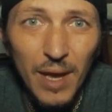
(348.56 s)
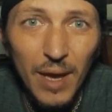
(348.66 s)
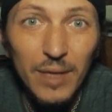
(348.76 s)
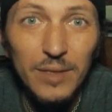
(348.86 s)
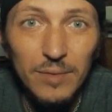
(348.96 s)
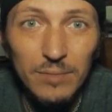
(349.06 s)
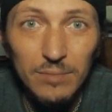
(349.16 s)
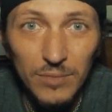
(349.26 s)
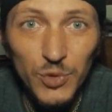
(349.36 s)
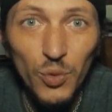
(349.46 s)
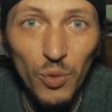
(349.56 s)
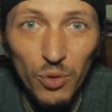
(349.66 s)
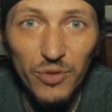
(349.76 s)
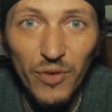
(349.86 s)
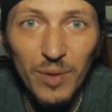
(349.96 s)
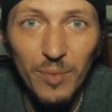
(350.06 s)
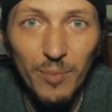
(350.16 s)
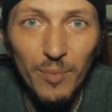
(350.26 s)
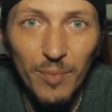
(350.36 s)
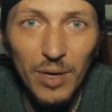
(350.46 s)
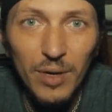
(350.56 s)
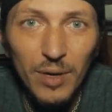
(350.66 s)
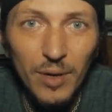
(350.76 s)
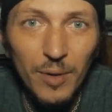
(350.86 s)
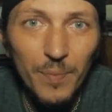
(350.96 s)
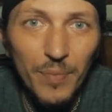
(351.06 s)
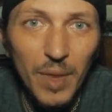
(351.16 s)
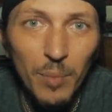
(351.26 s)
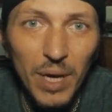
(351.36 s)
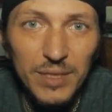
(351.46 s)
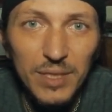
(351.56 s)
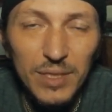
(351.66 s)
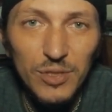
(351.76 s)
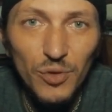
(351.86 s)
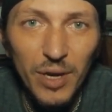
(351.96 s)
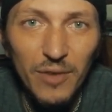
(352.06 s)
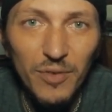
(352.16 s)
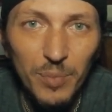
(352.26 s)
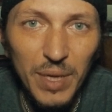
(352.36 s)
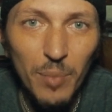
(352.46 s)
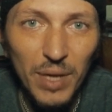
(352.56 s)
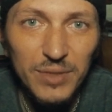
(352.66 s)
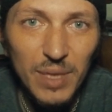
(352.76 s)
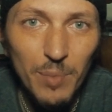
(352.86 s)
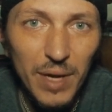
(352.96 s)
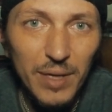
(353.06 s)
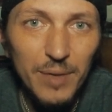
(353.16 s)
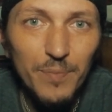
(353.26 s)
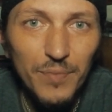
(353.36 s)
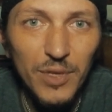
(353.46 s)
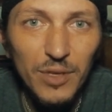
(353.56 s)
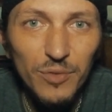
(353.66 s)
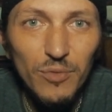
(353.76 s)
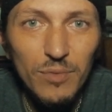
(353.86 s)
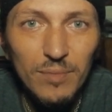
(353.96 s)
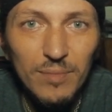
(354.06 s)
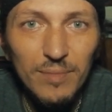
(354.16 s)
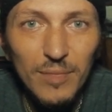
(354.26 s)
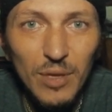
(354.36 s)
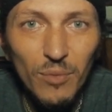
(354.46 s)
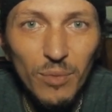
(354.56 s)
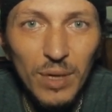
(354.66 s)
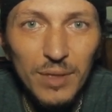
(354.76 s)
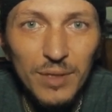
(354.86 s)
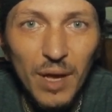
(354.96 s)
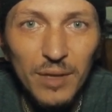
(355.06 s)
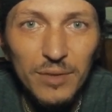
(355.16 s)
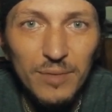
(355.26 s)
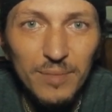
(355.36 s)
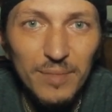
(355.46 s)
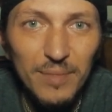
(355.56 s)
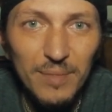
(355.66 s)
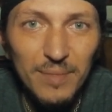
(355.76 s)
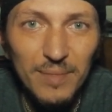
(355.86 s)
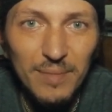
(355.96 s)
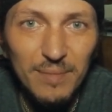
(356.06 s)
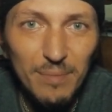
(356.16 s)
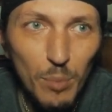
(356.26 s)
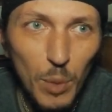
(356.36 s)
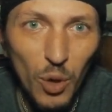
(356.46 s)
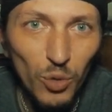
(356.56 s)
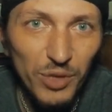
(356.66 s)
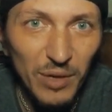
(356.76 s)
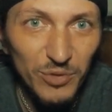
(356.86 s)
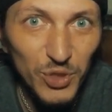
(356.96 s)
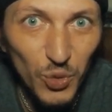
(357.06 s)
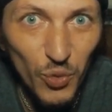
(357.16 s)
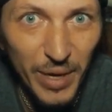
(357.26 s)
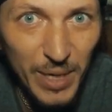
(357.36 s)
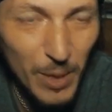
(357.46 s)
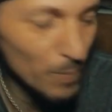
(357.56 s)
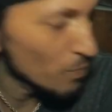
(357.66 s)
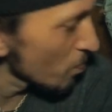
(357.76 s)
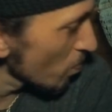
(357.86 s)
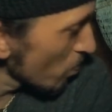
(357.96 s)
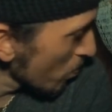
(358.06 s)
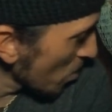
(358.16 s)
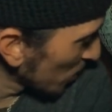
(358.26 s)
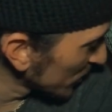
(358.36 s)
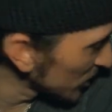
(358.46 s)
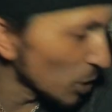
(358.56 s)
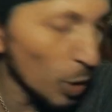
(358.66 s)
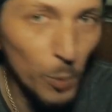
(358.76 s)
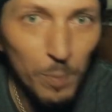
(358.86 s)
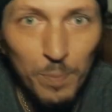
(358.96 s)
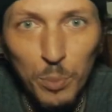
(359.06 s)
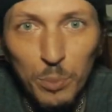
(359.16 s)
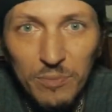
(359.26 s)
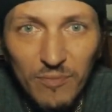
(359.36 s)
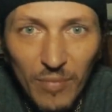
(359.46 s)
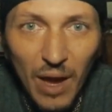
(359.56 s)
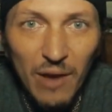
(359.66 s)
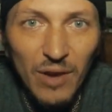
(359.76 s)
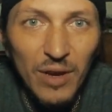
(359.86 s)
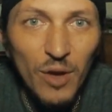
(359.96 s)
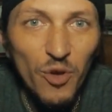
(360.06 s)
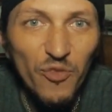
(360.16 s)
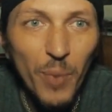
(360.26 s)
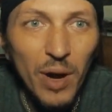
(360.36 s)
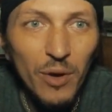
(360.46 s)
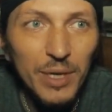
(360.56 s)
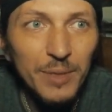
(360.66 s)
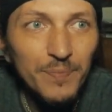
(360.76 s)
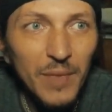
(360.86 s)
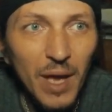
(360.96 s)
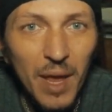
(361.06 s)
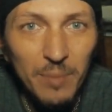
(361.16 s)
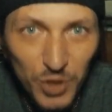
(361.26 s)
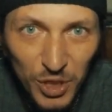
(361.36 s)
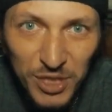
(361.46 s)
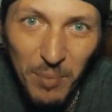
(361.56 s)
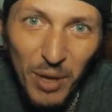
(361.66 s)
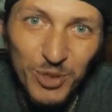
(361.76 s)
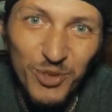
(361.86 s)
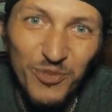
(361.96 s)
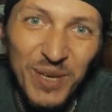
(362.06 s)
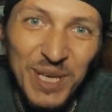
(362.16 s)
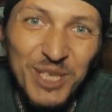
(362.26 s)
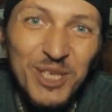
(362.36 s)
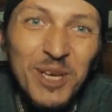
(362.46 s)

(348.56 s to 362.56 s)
and two or three uh, batteries, so I have a big battery pack that will not go down so quick. So I ran out of power and I'm just about to finish,